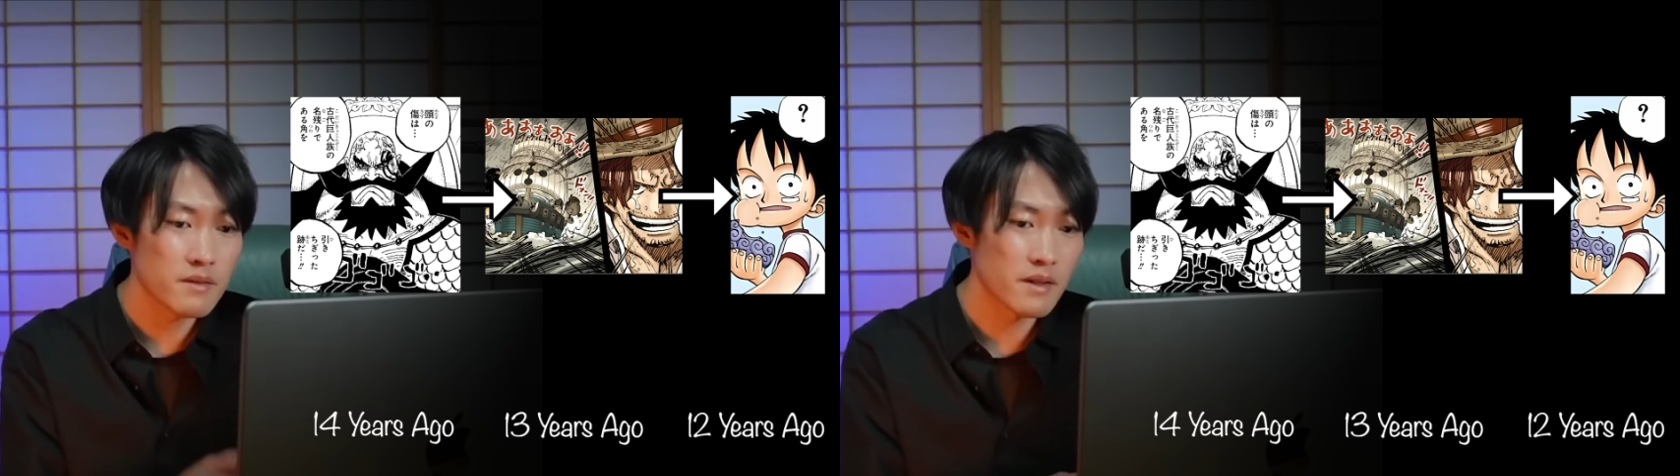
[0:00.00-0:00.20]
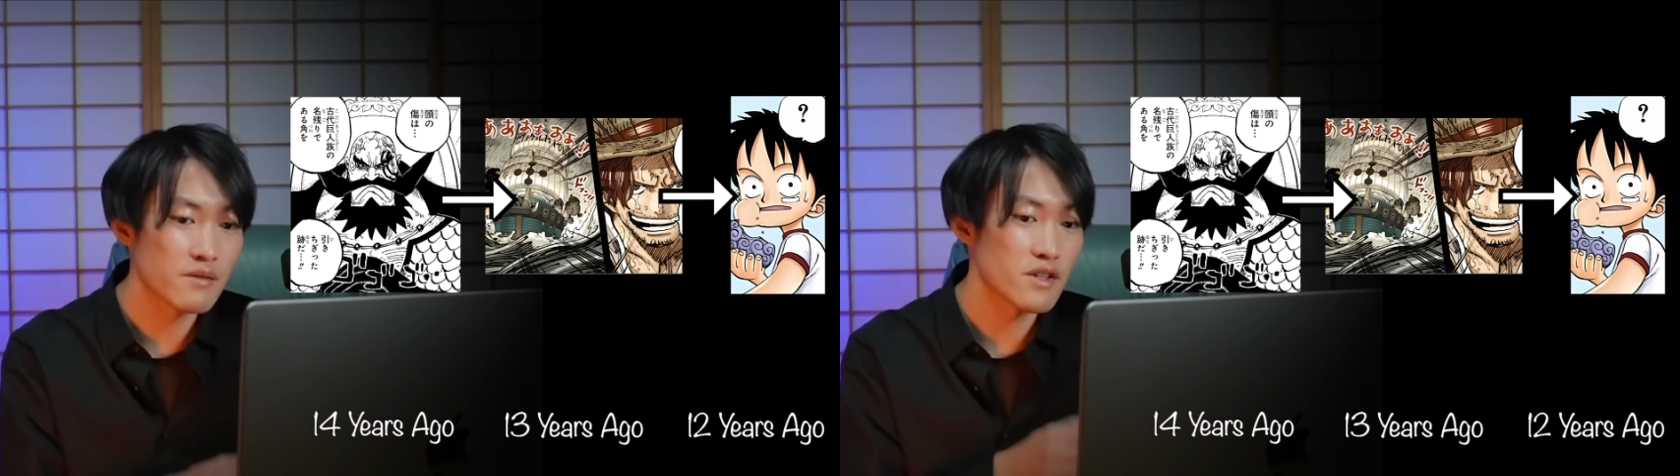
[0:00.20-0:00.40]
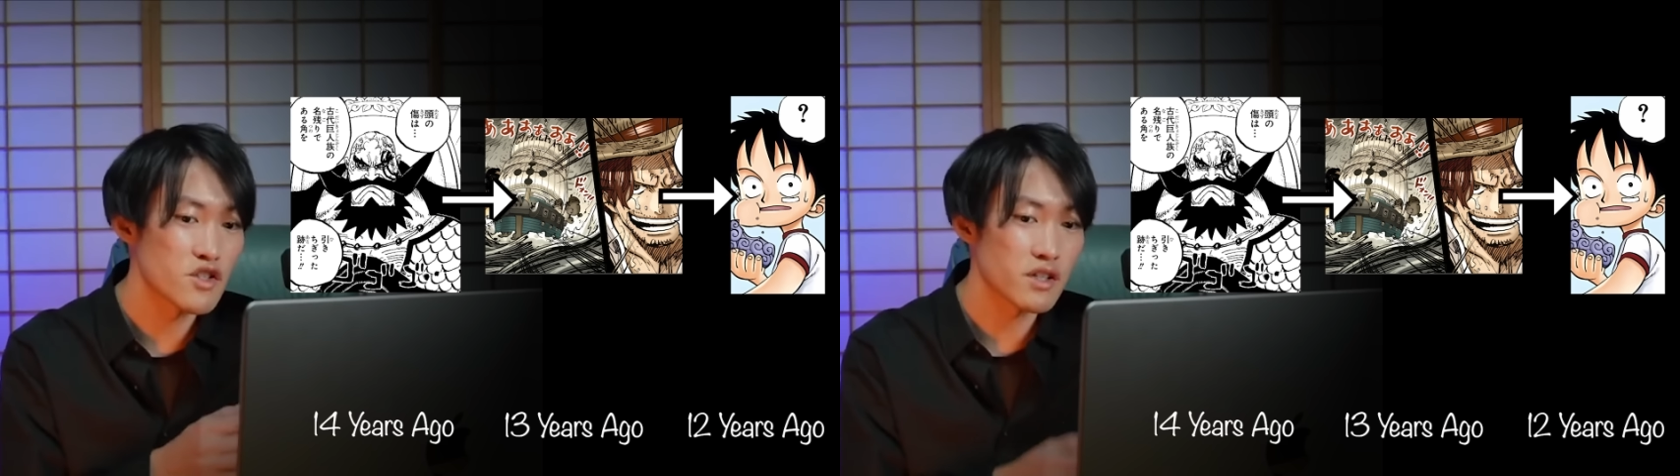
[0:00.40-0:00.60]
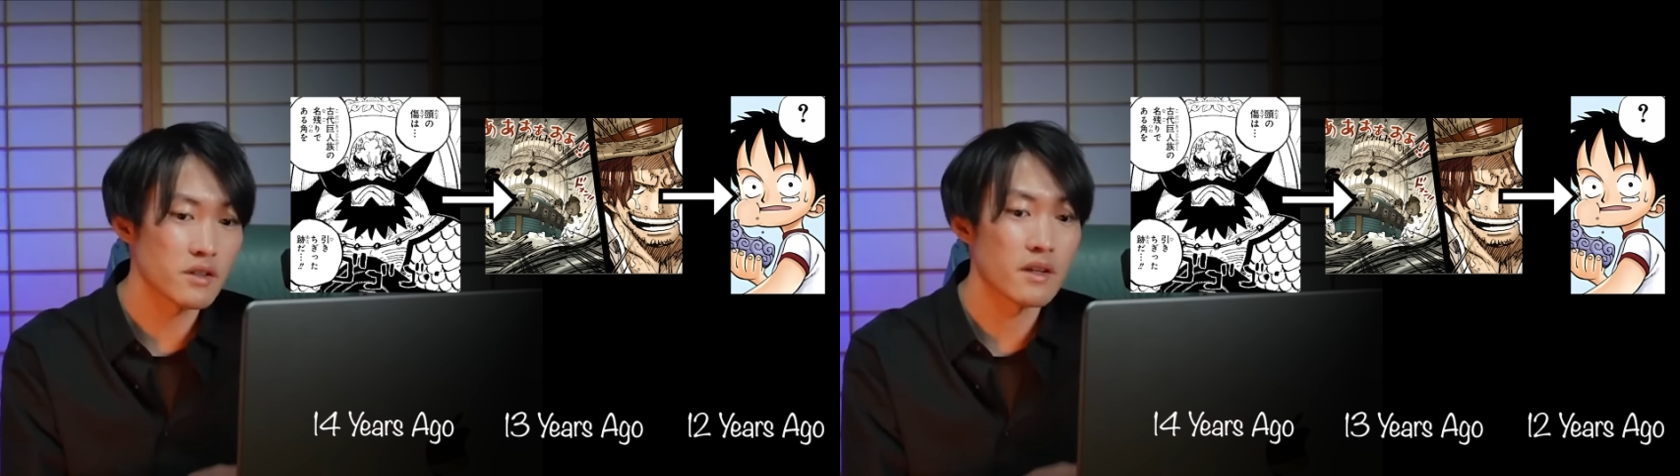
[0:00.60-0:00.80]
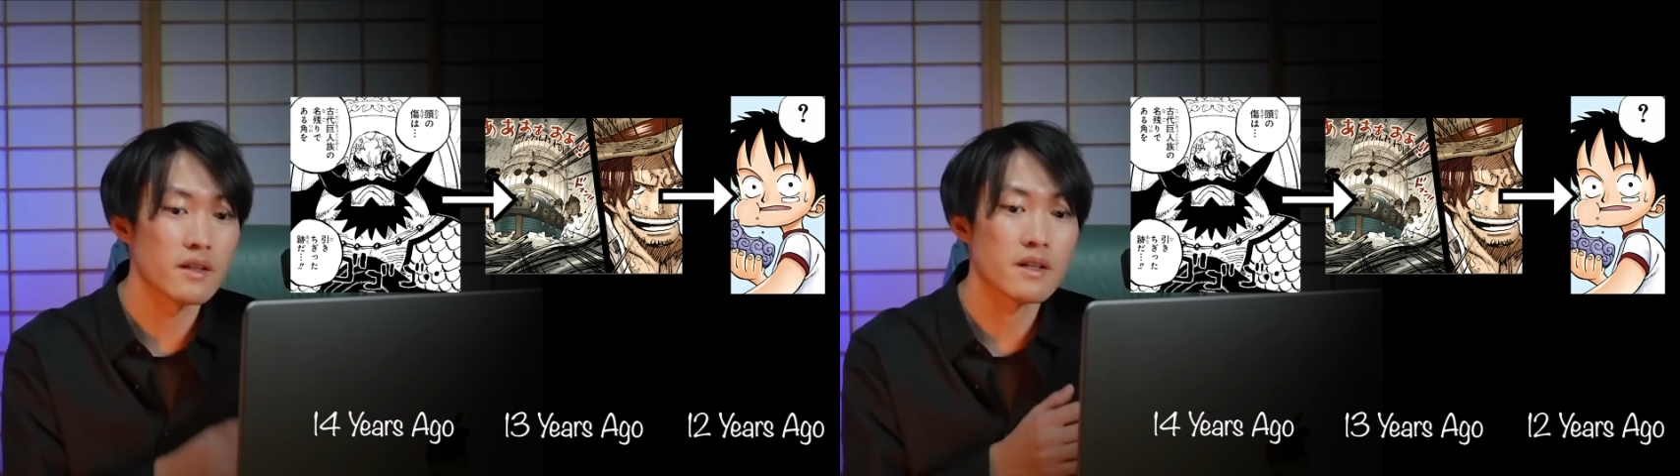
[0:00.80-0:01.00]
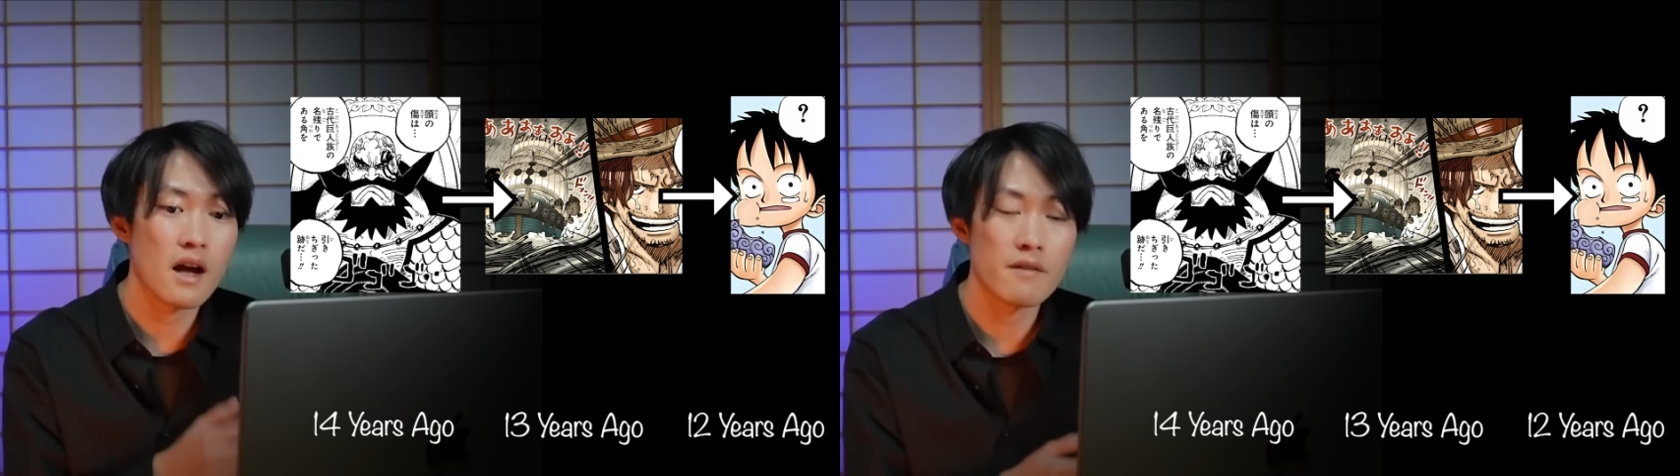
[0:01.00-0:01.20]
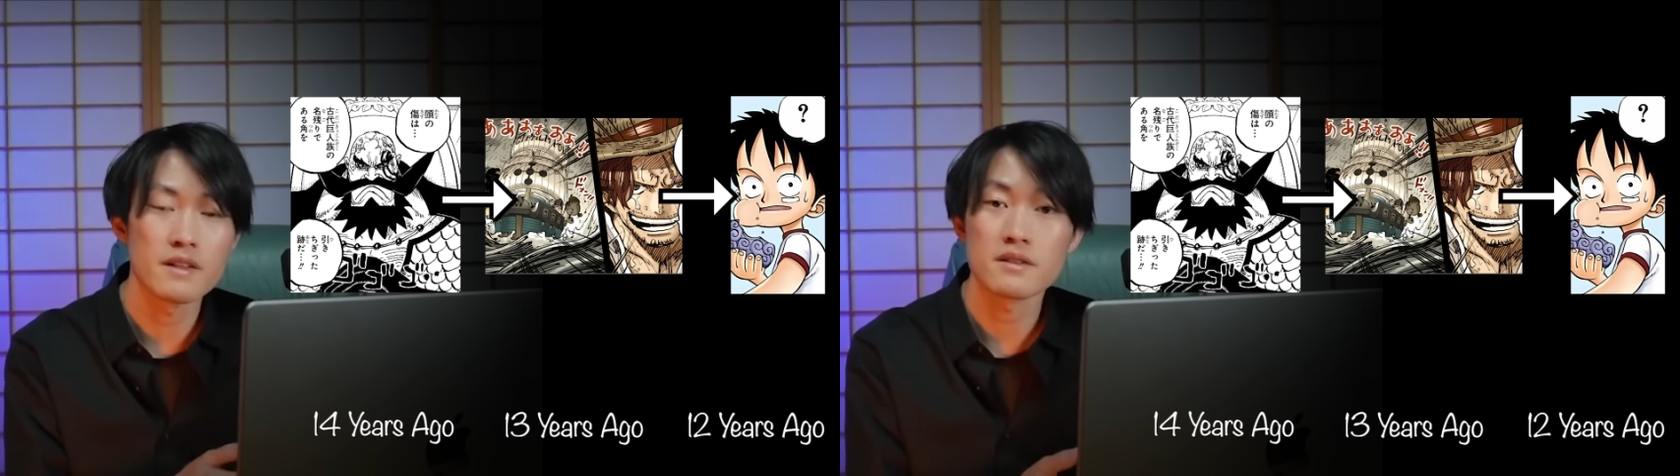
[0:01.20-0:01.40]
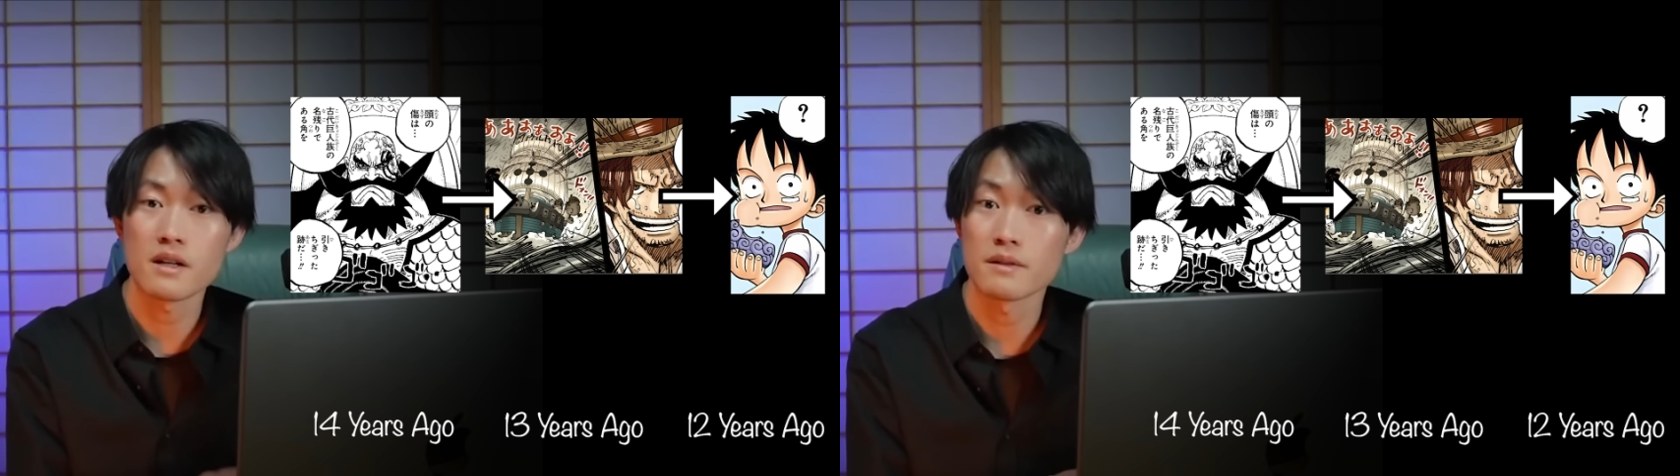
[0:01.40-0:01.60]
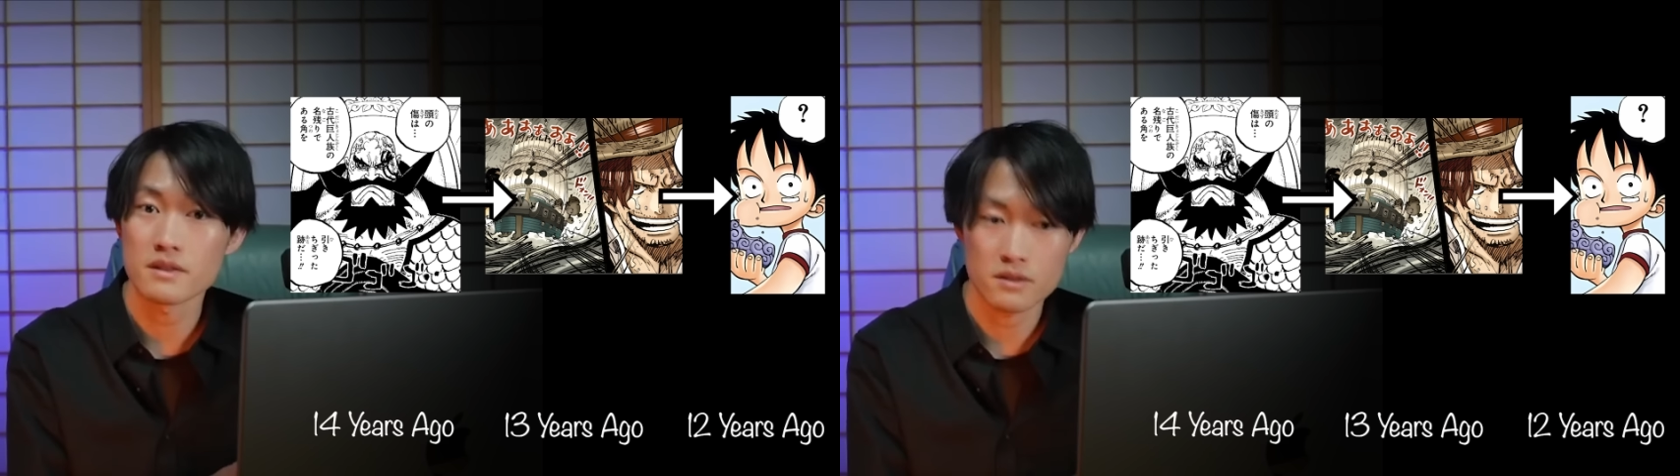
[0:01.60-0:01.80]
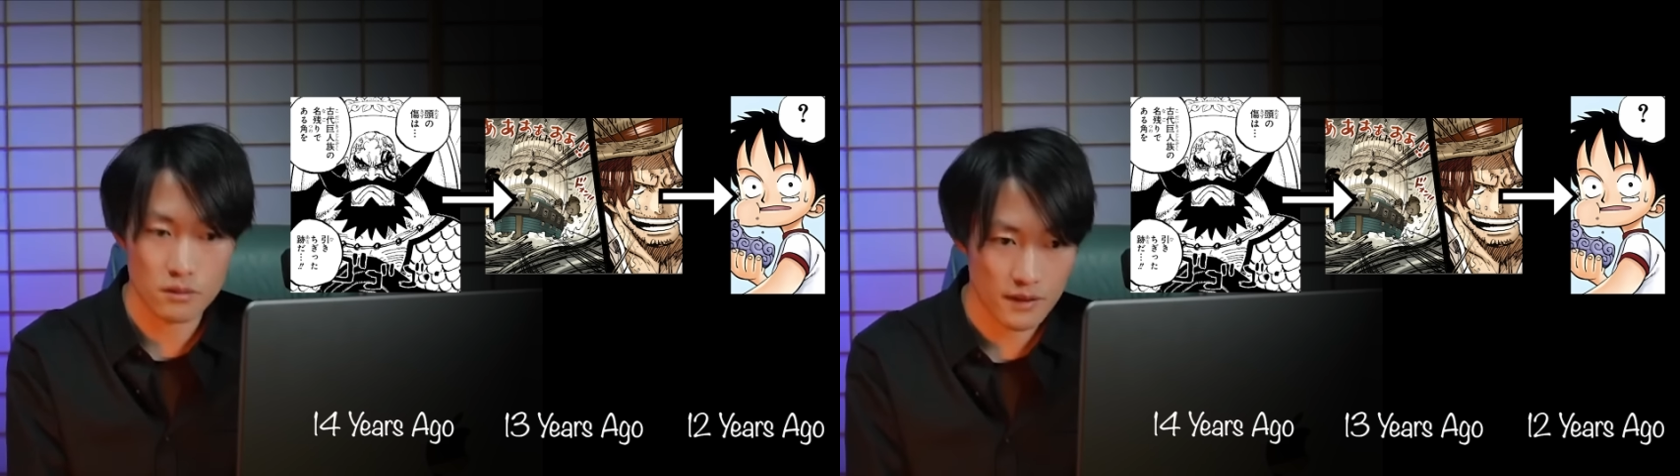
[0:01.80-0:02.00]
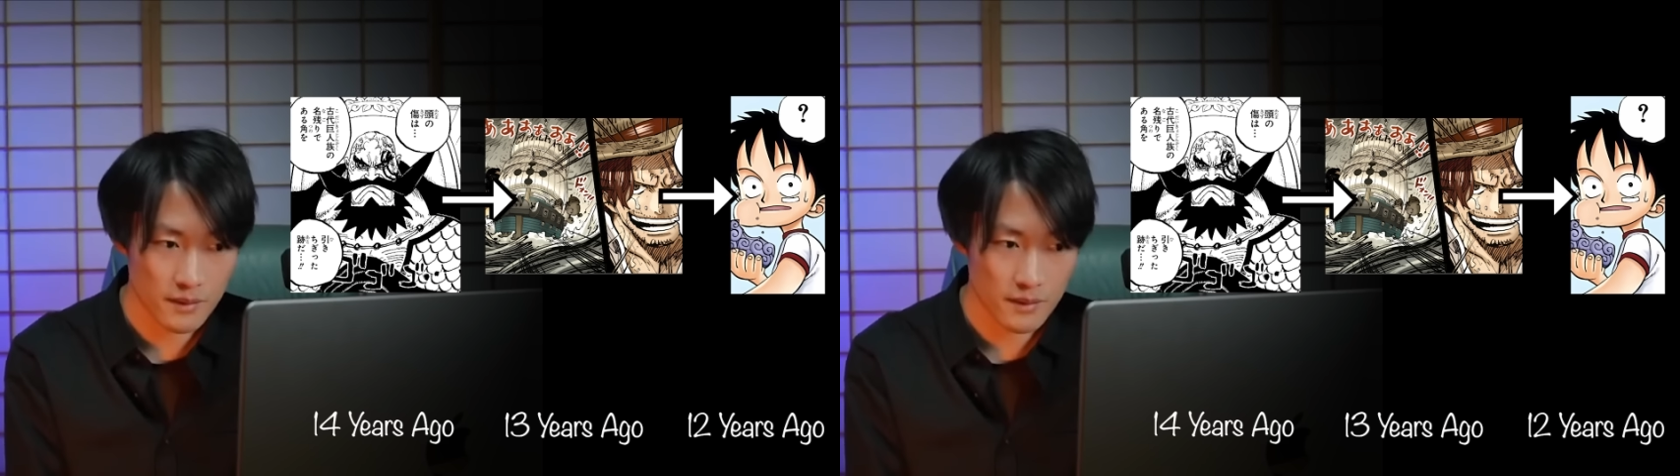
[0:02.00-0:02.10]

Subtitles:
featured in the current cover story.